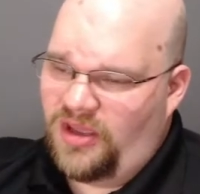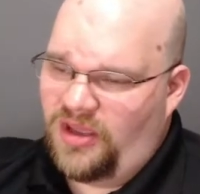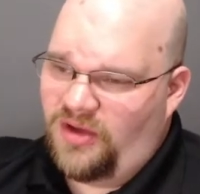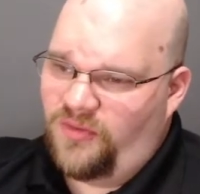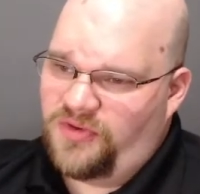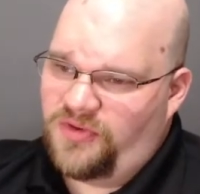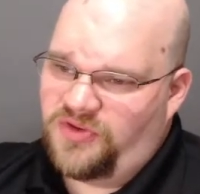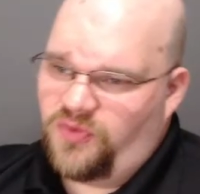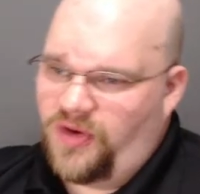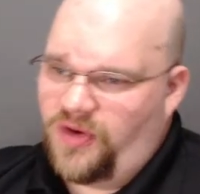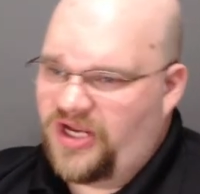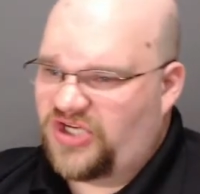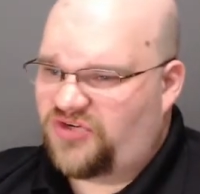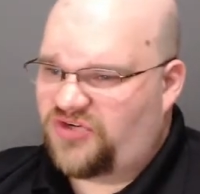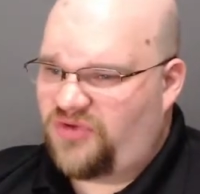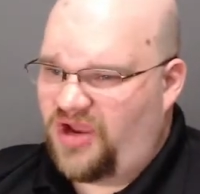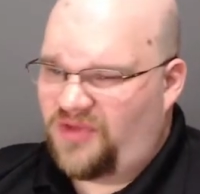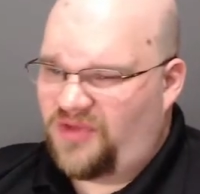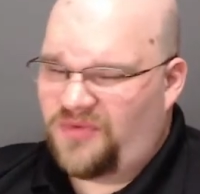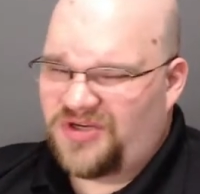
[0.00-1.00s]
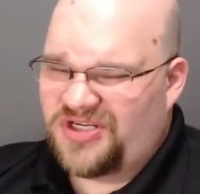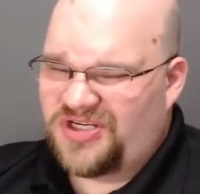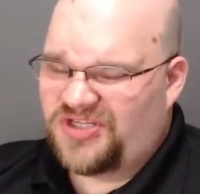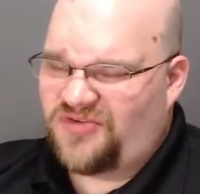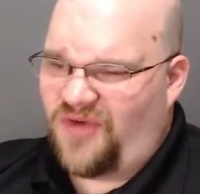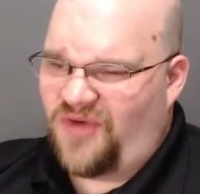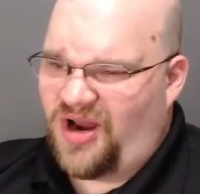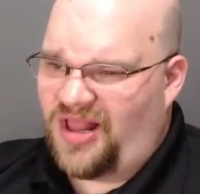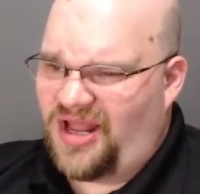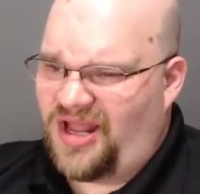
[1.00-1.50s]
with 20 strength, which is
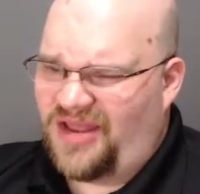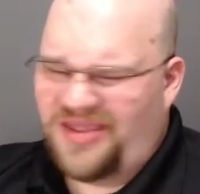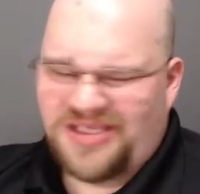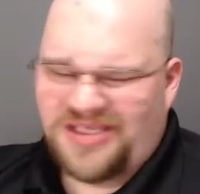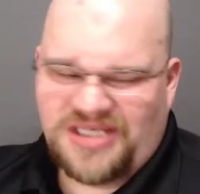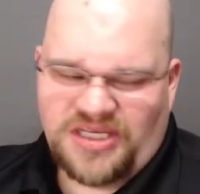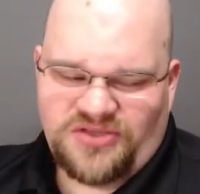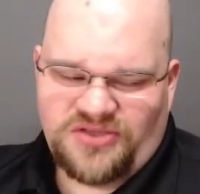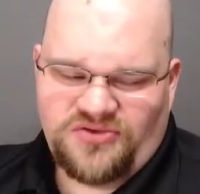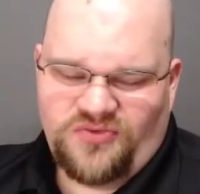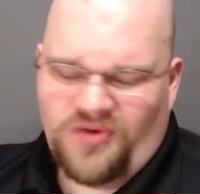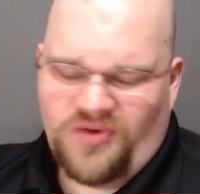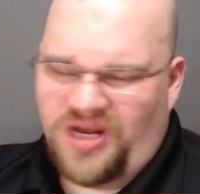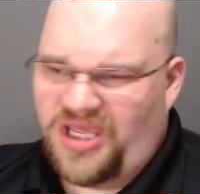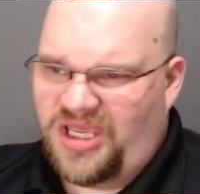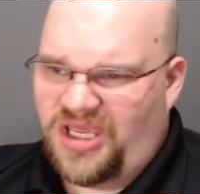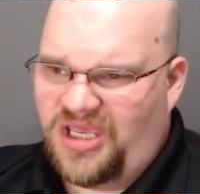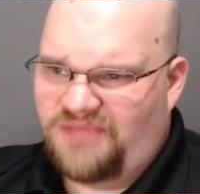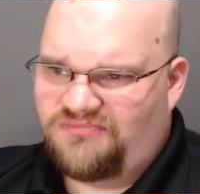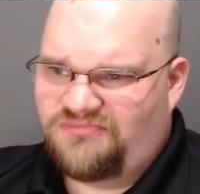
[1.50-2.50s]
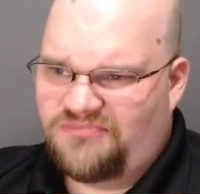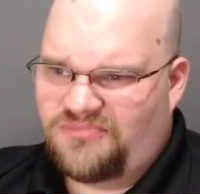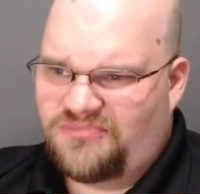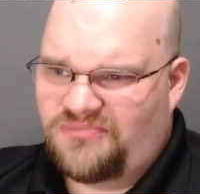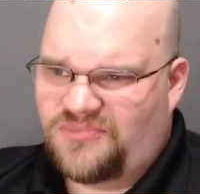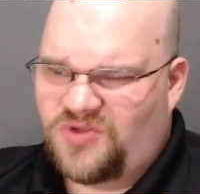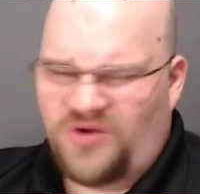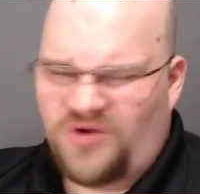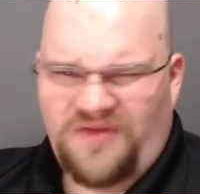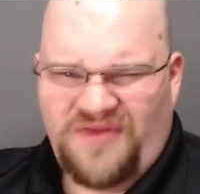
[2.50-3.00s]
quite a lot. I think it's like
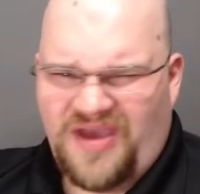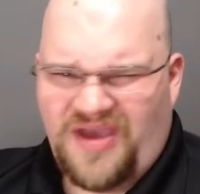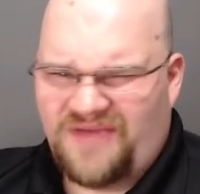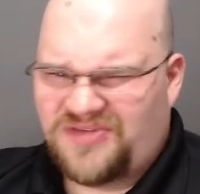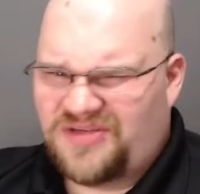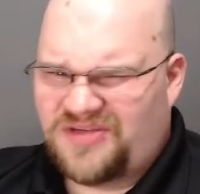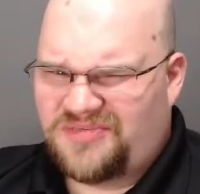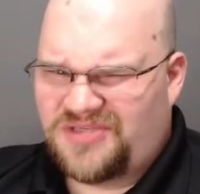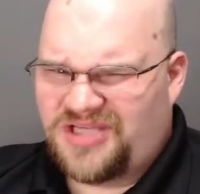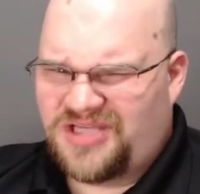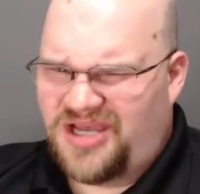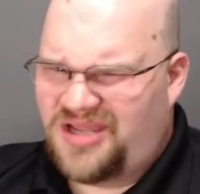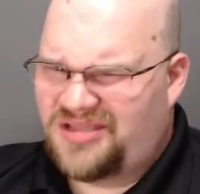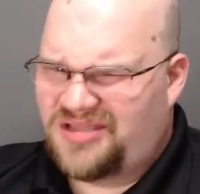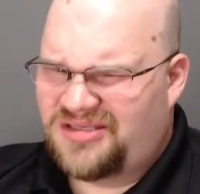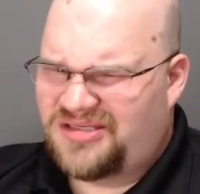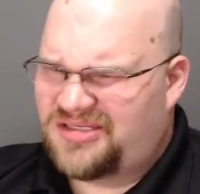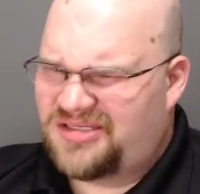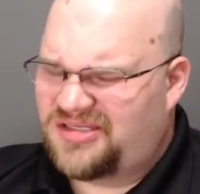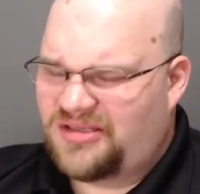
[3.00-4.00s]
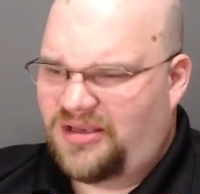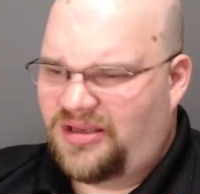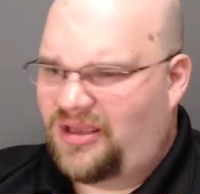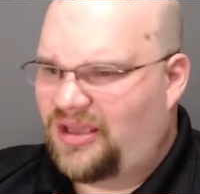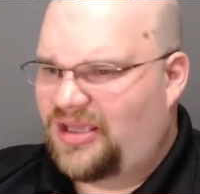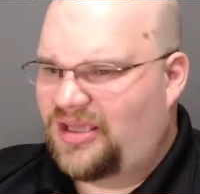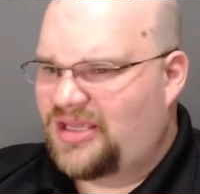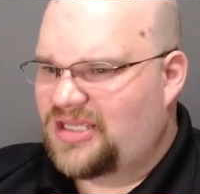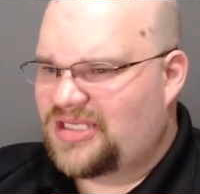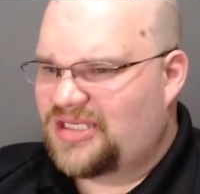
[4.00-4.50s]
25 something tons,
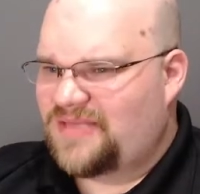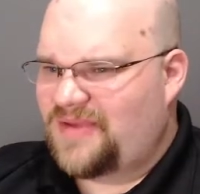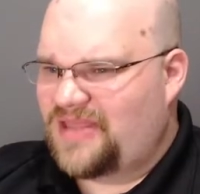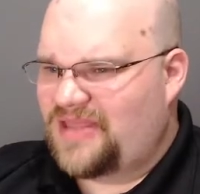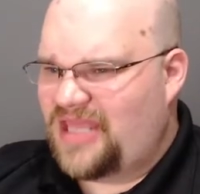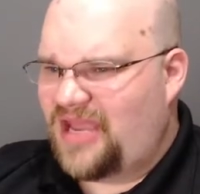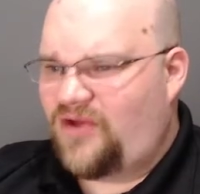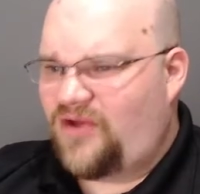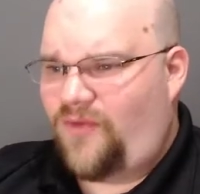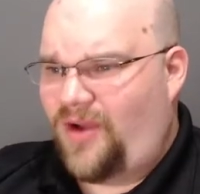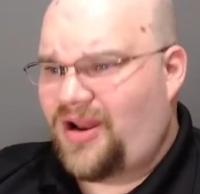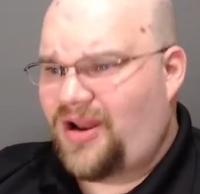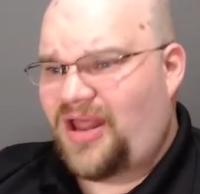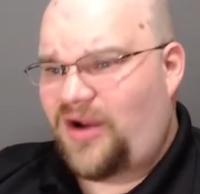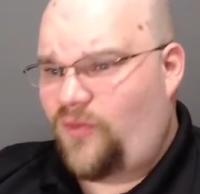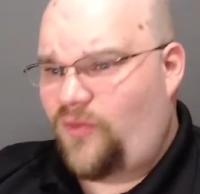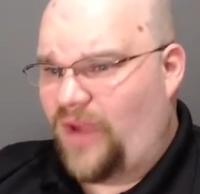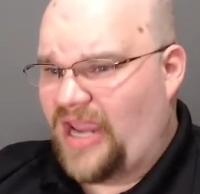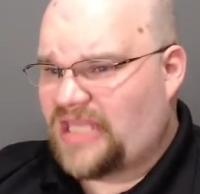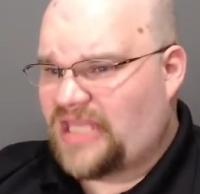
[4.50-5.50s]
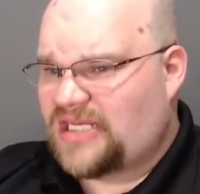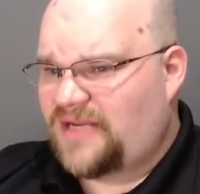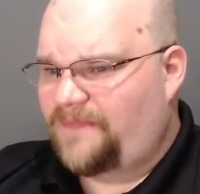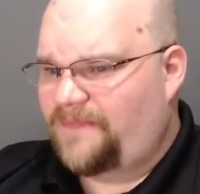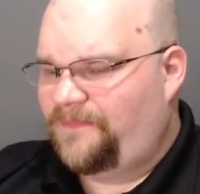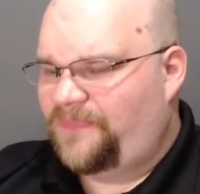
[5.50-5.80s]
something like that. Quite a lot of weight.